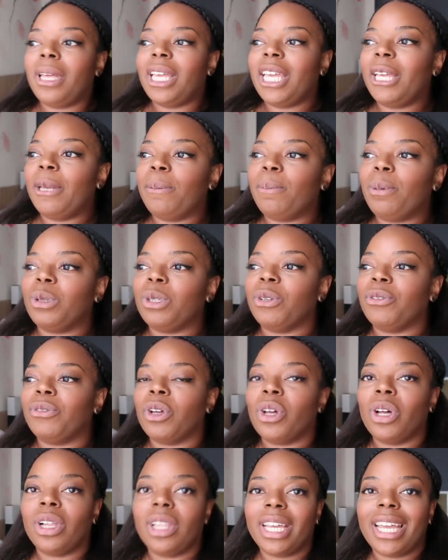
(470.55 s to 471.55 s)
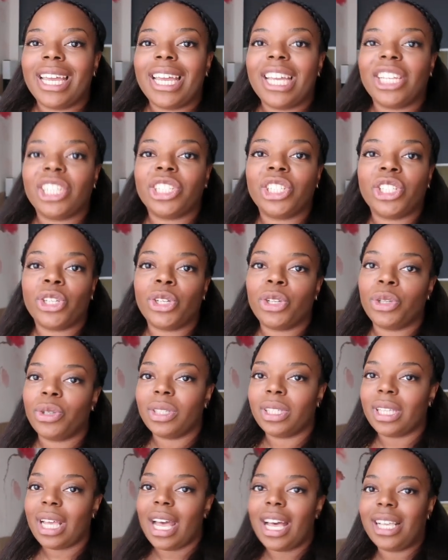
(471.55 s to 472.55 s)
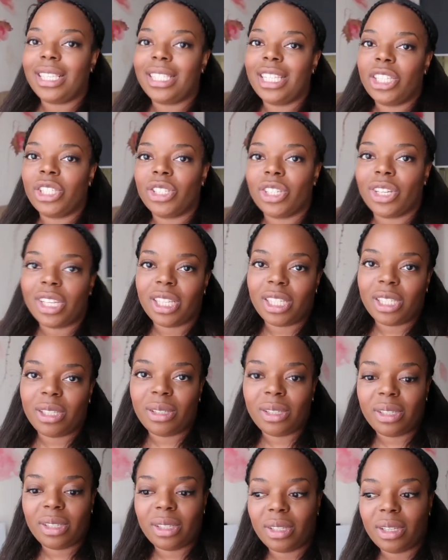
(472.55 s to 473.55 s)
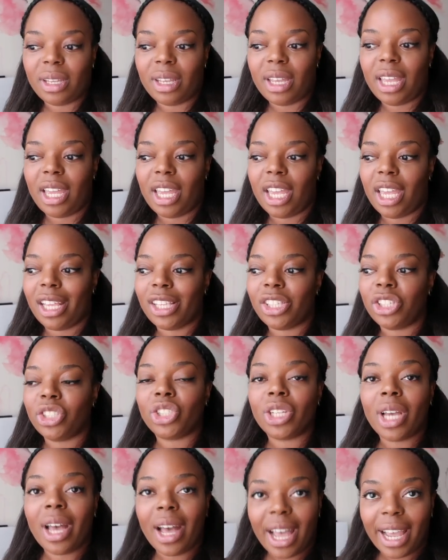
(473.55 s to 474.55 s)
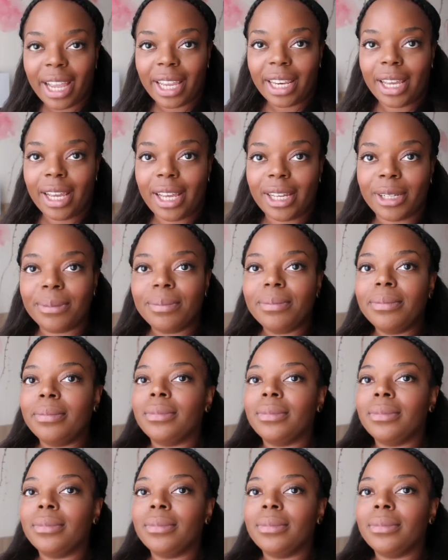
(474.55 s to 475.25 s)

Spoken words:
people of colour issues as it does in China.